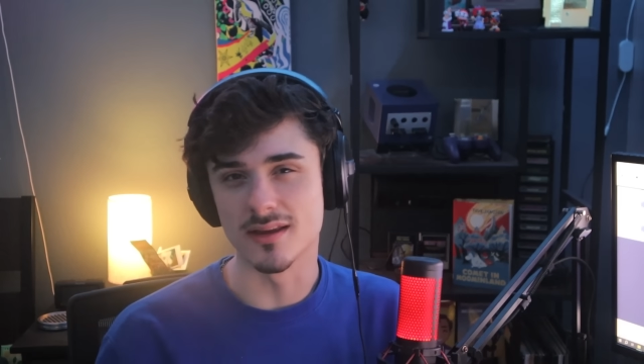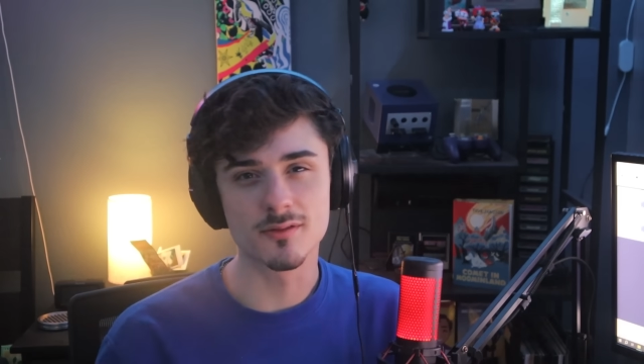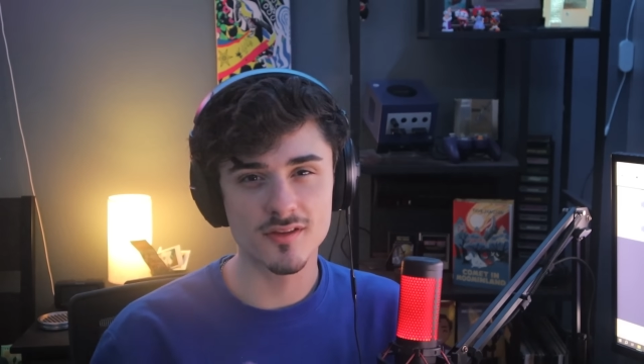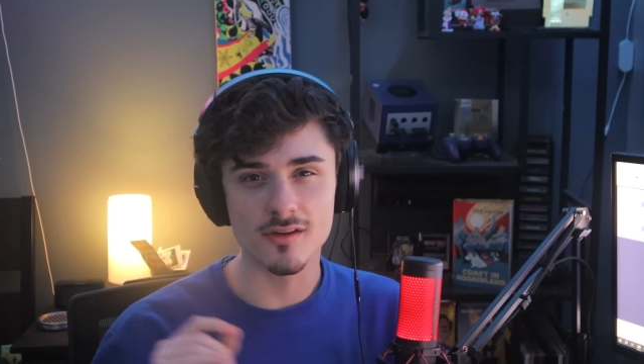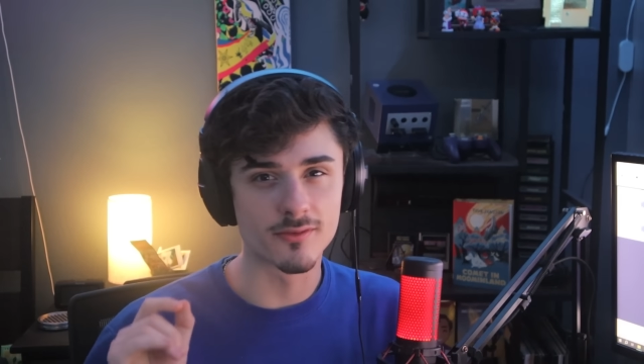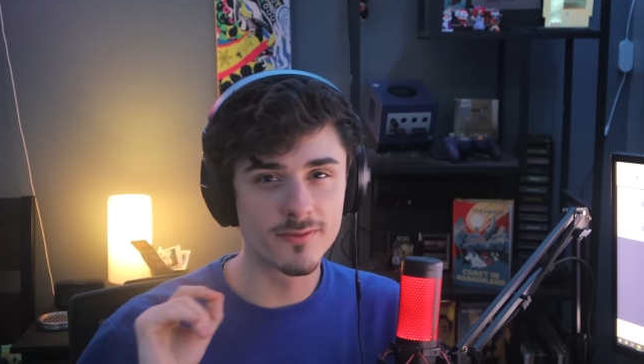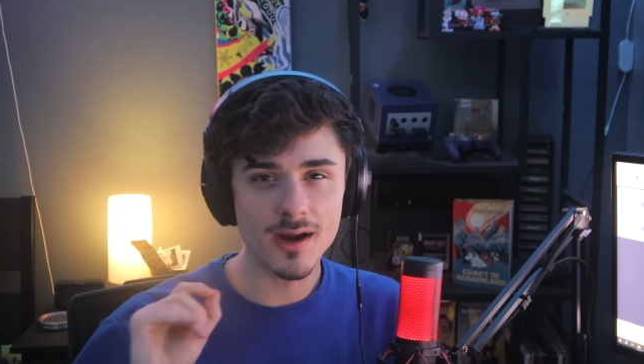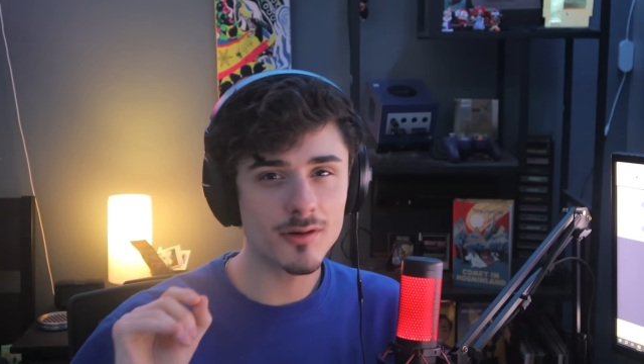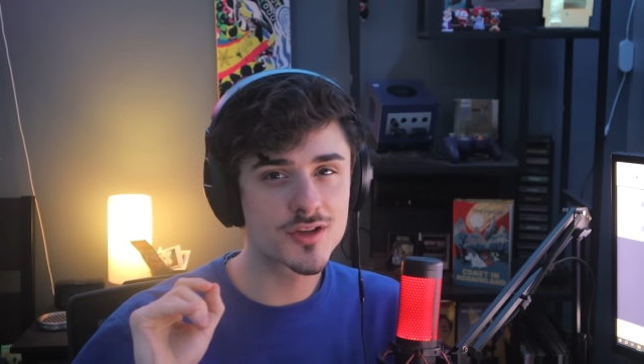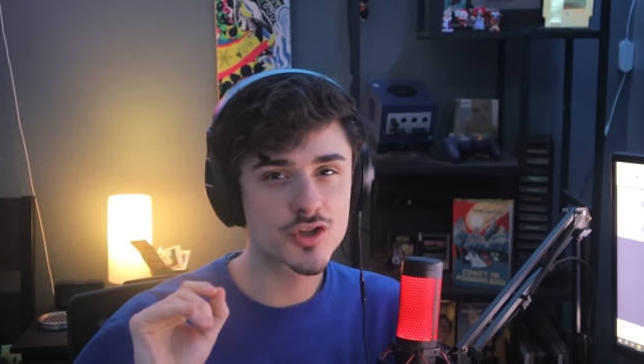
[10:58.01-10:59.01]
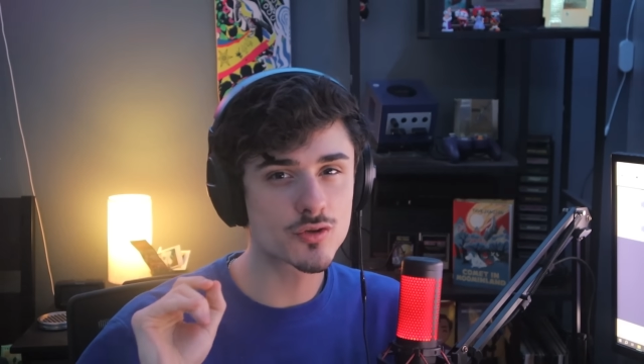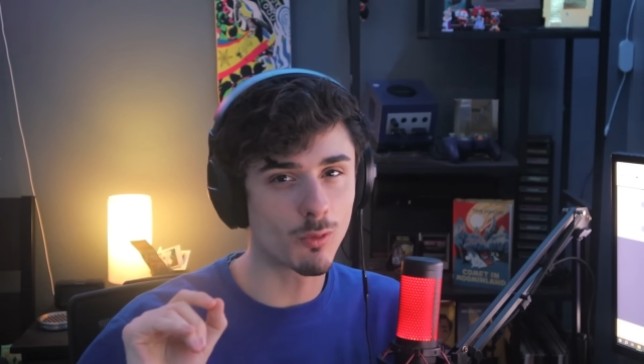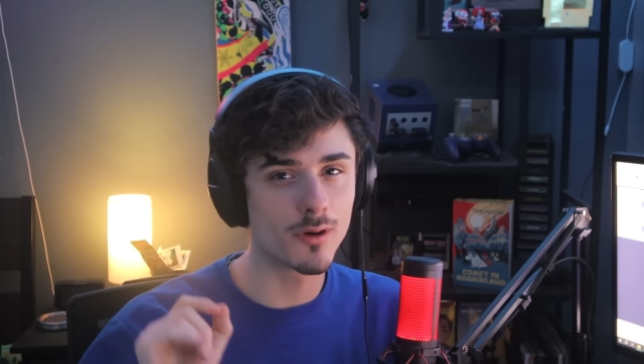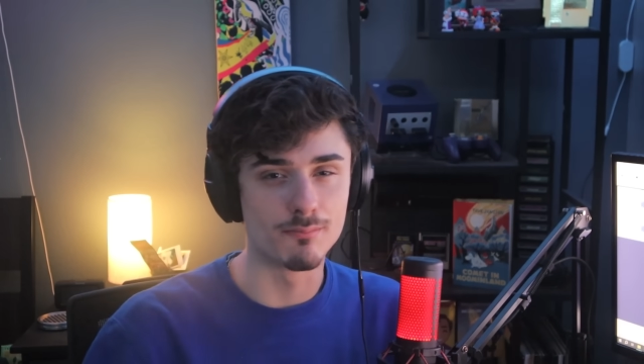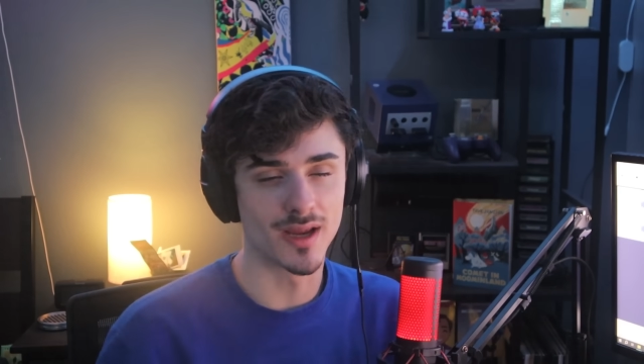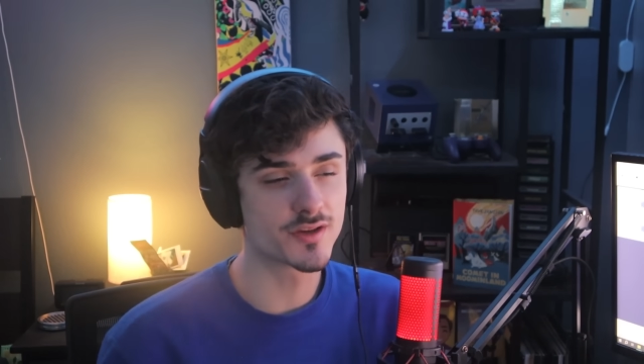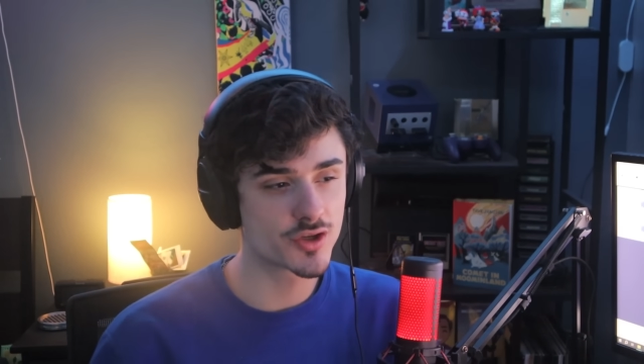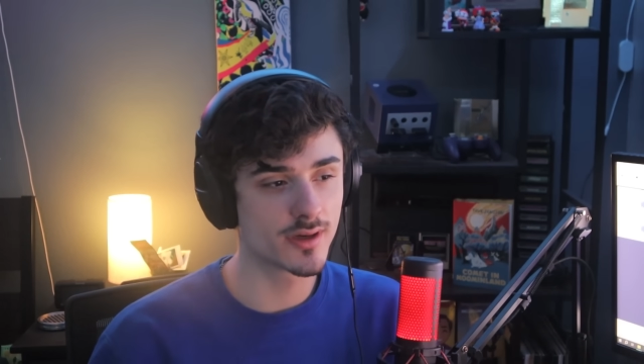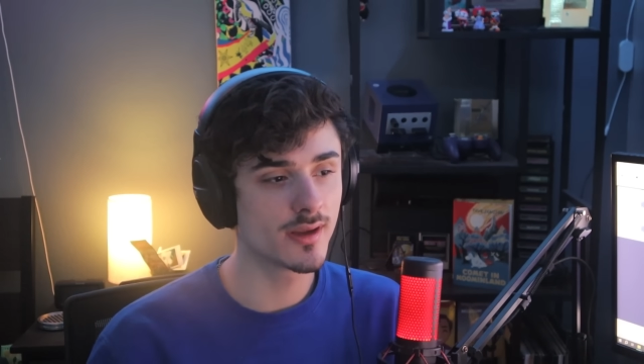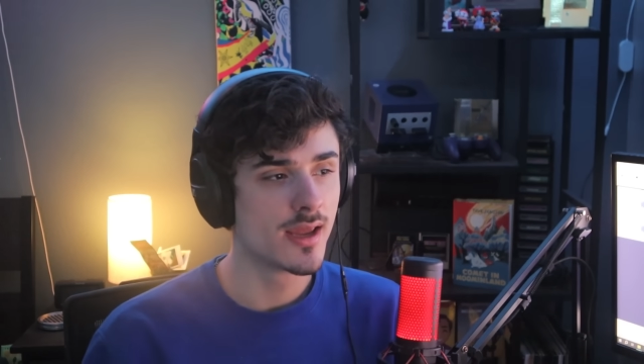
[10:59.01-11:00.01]
It was a very short
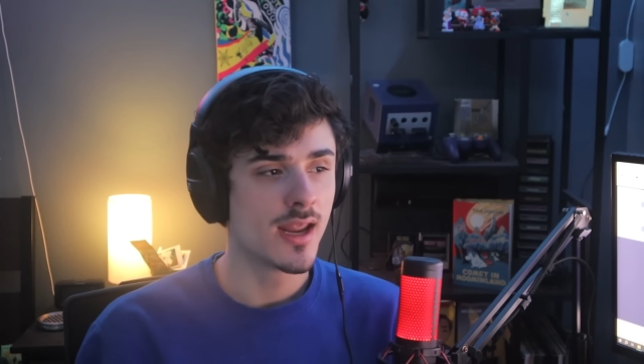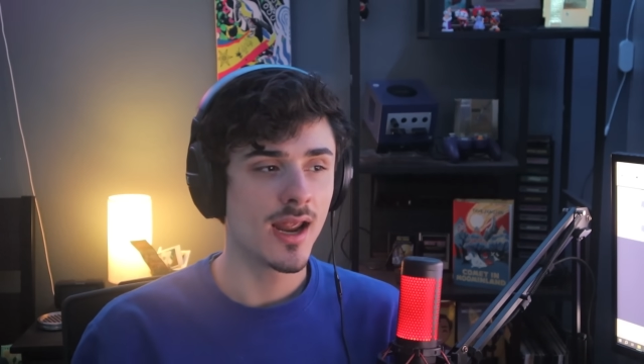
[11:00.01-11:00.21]
mention,